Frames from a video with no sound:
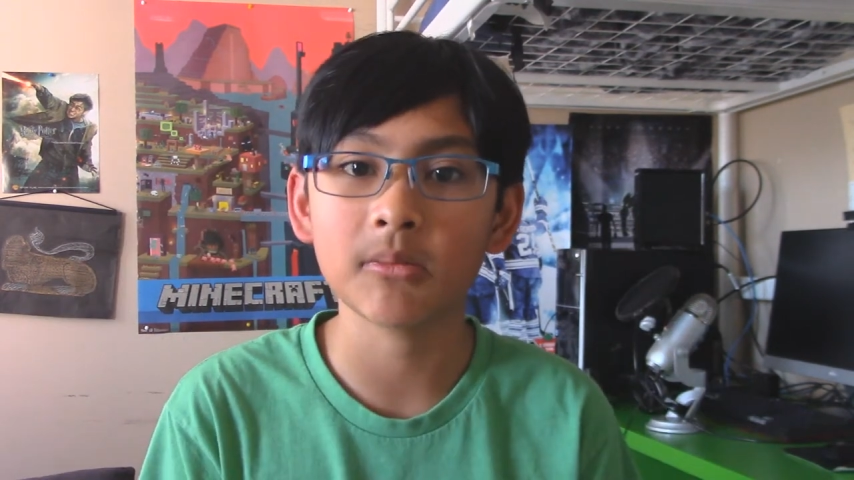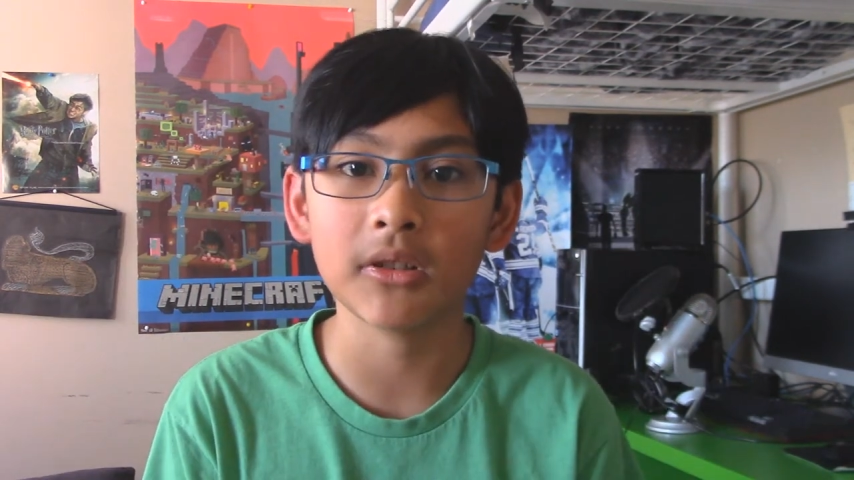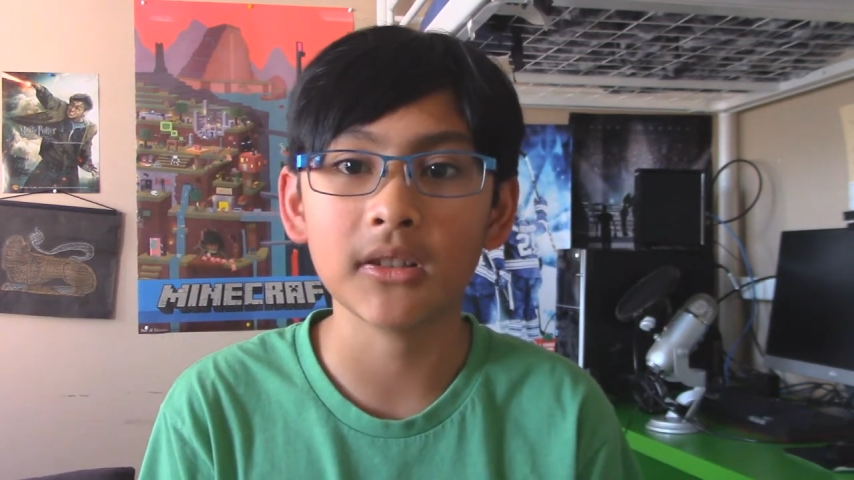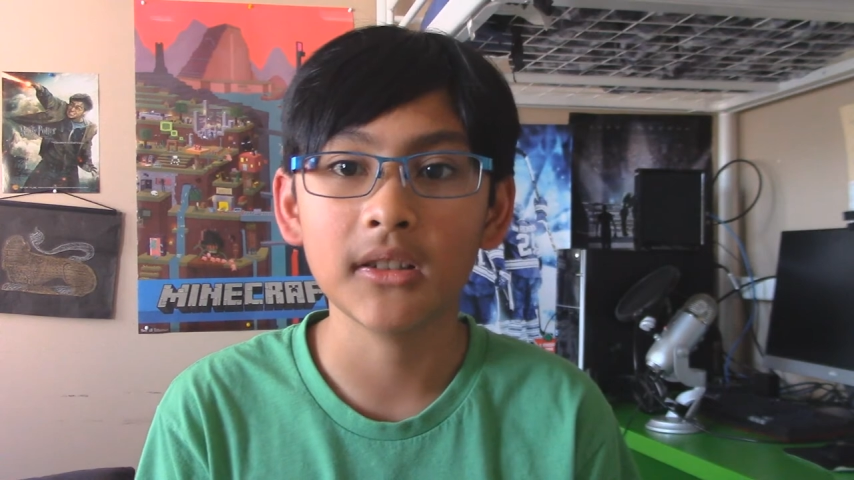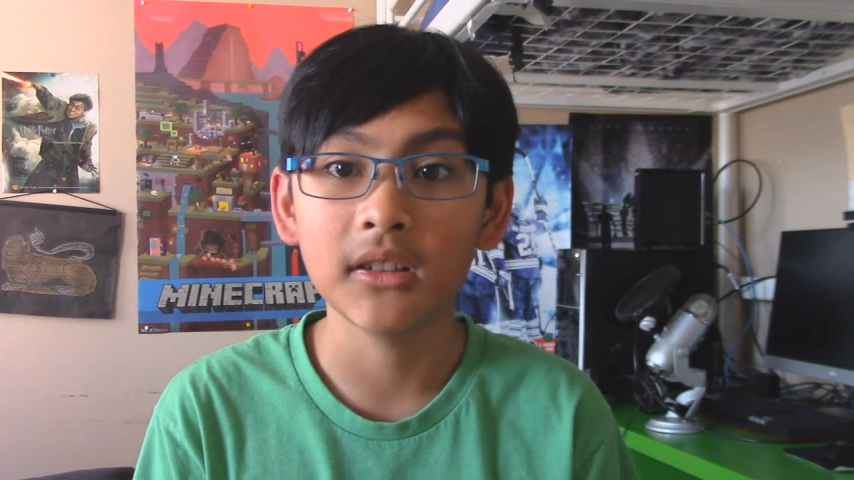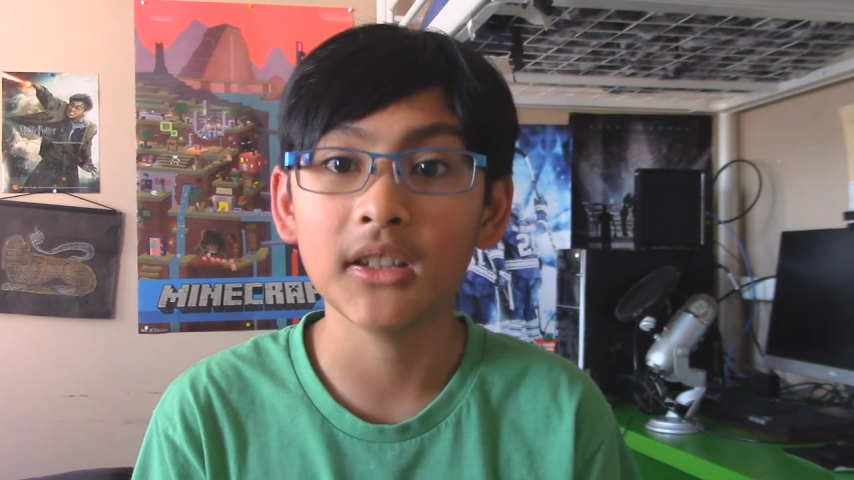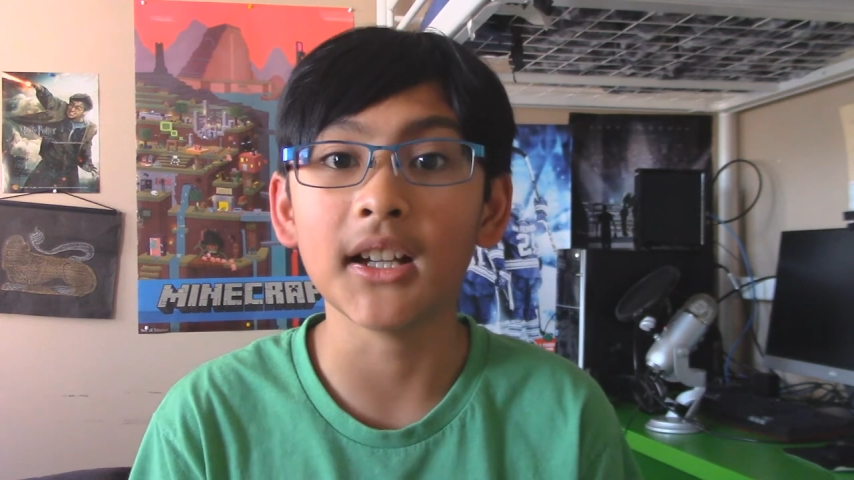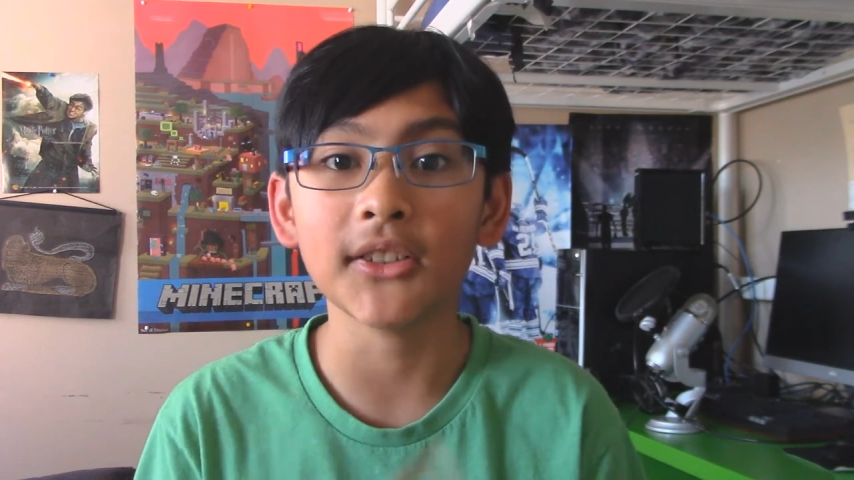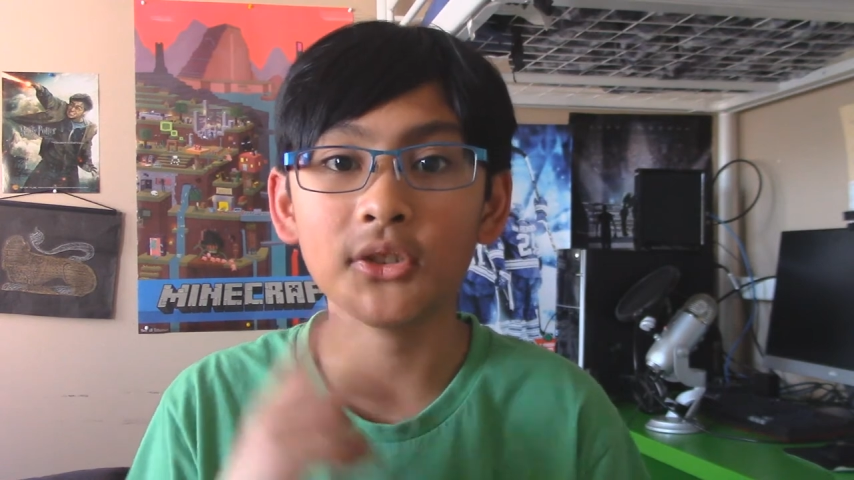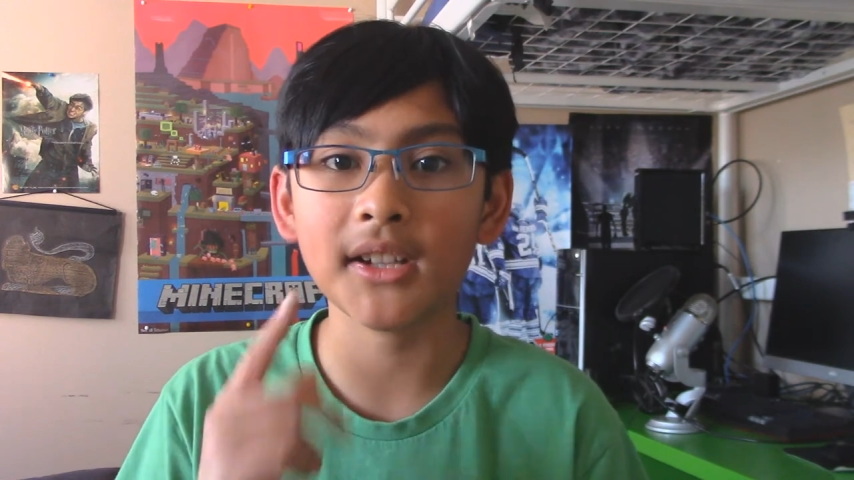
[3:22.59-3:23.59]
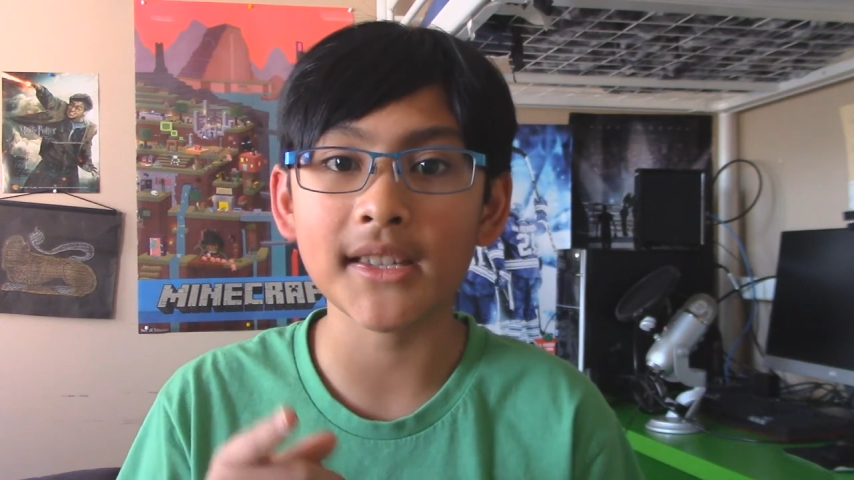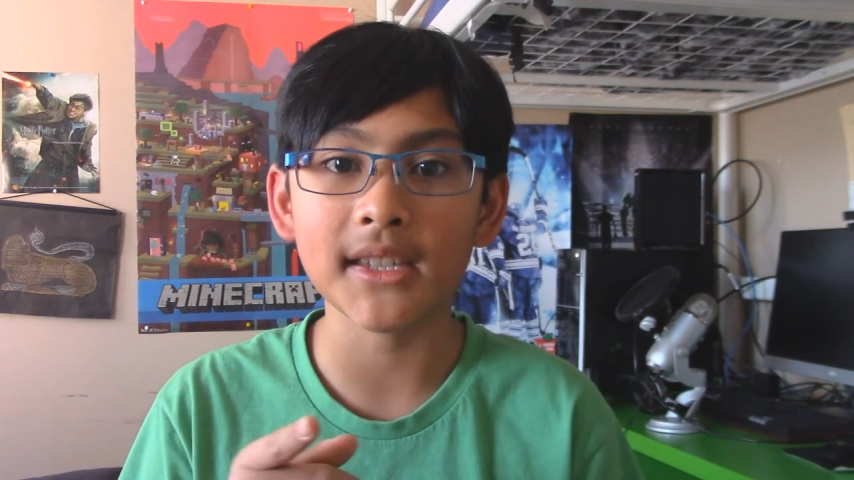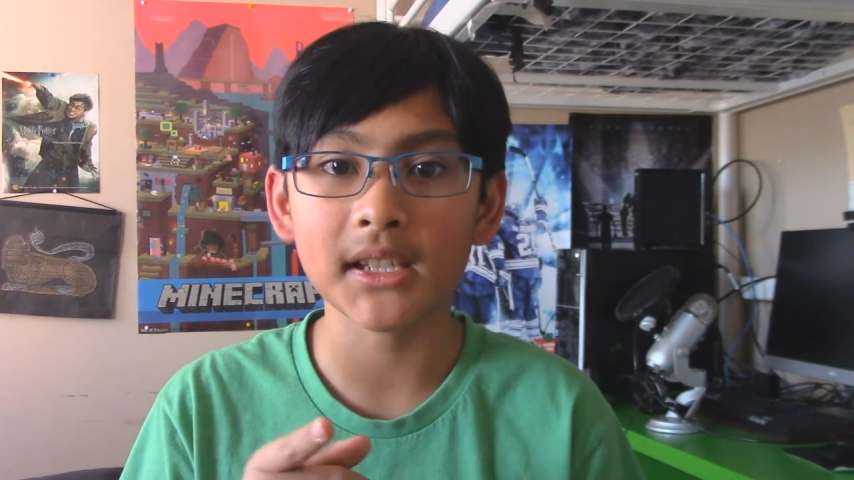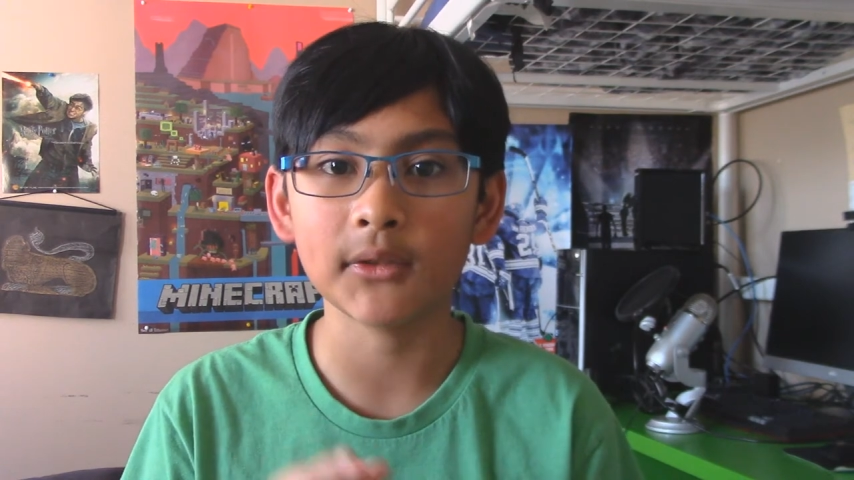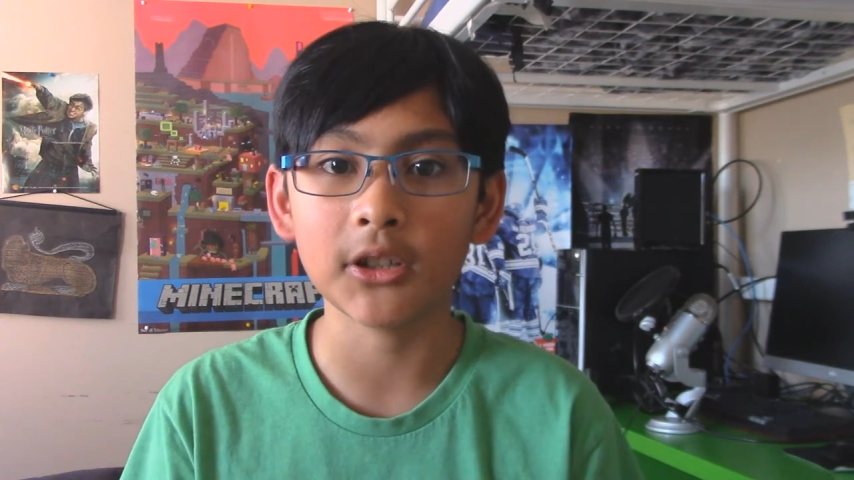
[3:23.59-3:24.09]
But yeah, I'll see you guys in
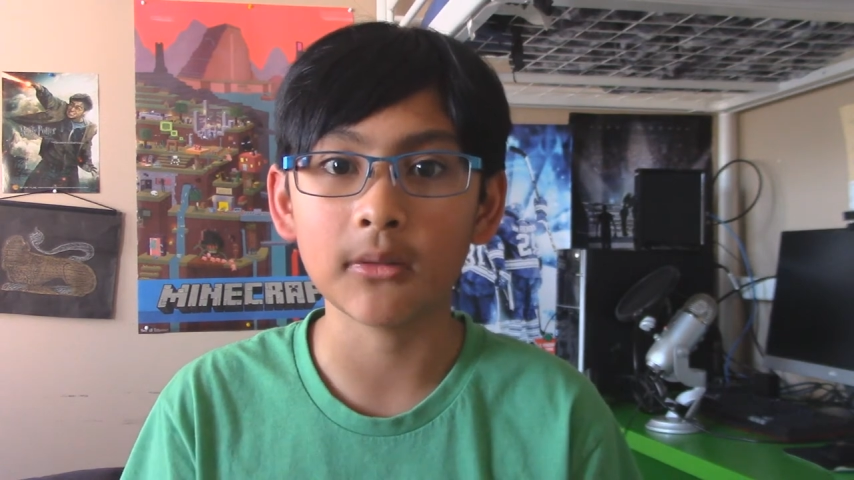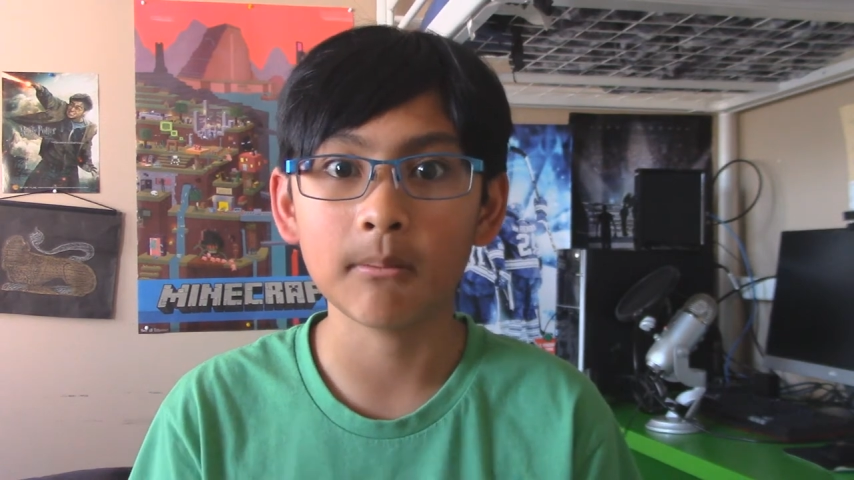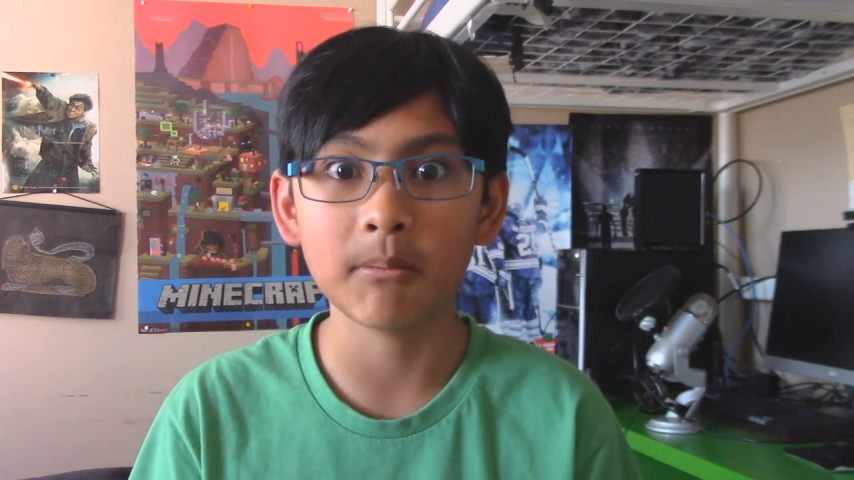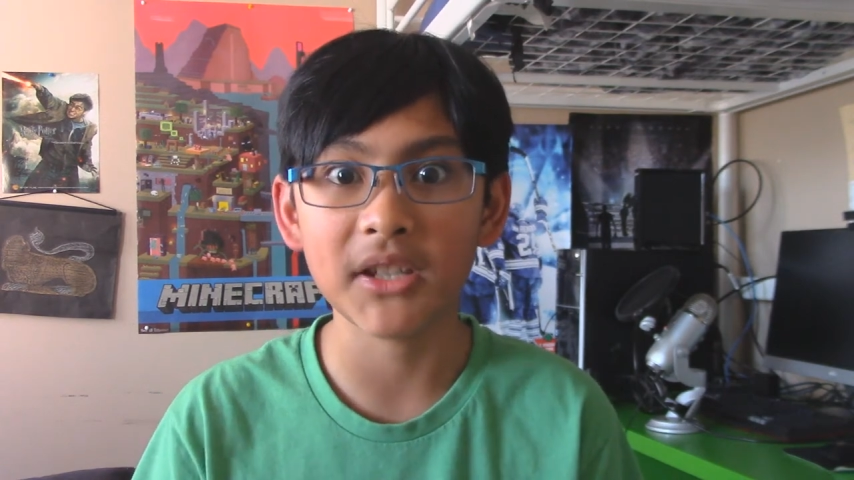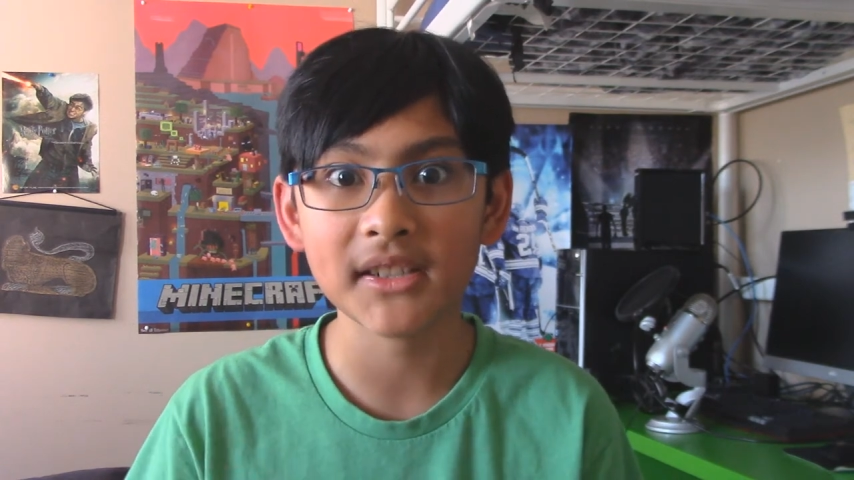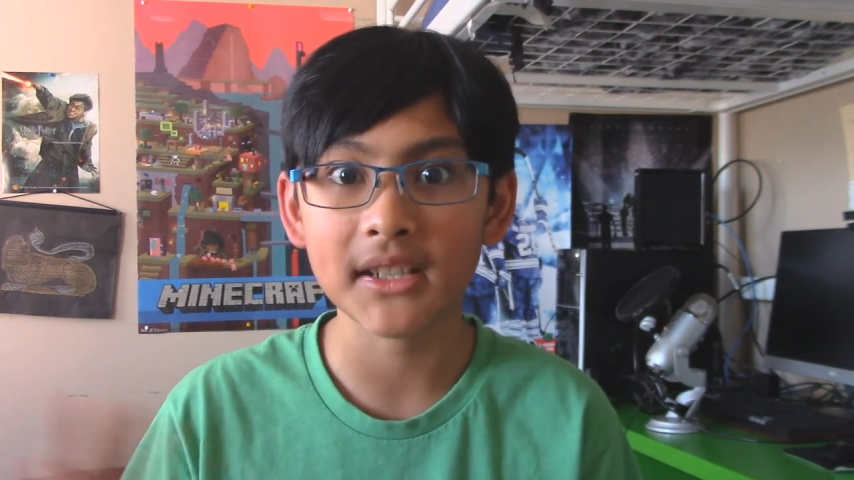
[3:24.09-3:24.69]
the next video. Peace